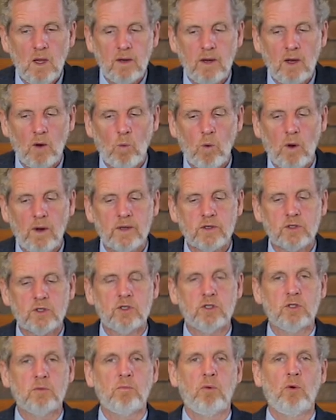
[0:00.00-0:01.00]
Now, why is
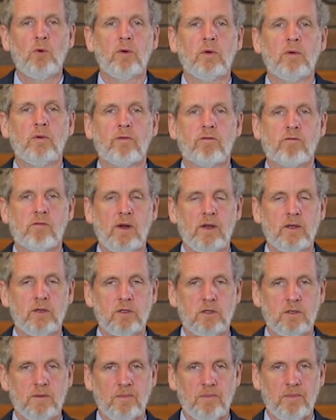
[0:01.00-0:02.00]
this important for
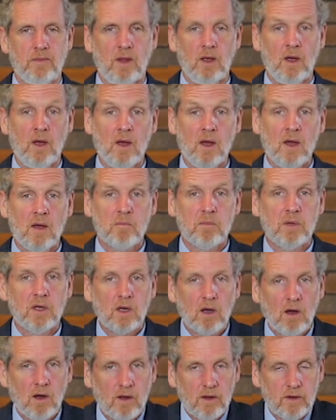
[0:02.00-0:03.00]
us?
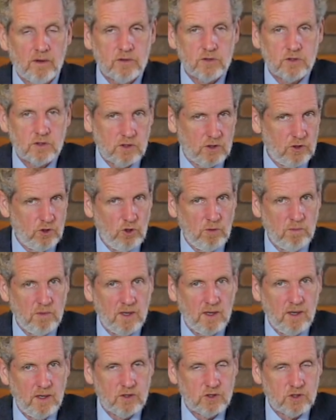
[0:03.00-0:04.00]
Because
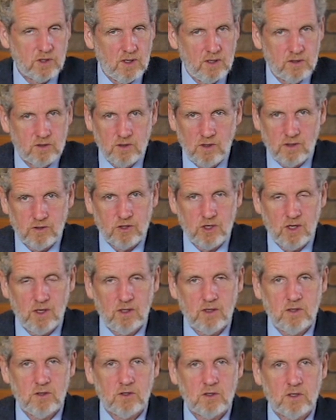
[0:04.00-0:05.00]
human nature has not
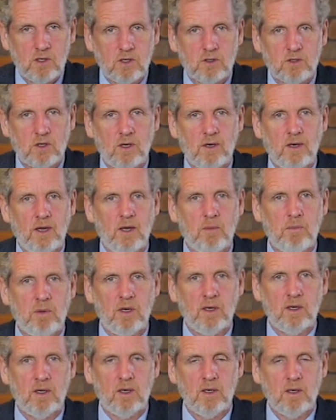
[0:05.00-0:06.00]
changed, it's going to
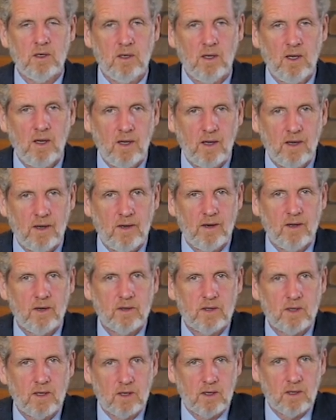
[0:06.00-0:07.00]
happen again in
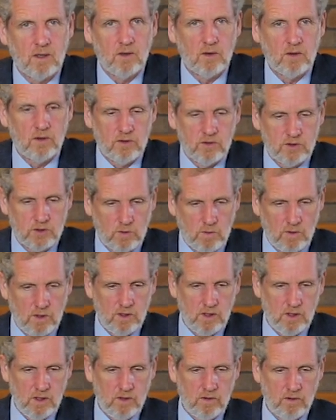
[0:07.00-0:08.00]
our day. Look at this
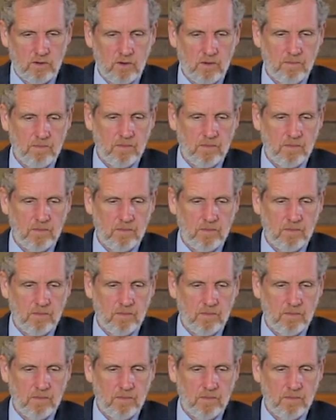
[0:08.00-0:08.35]
quote here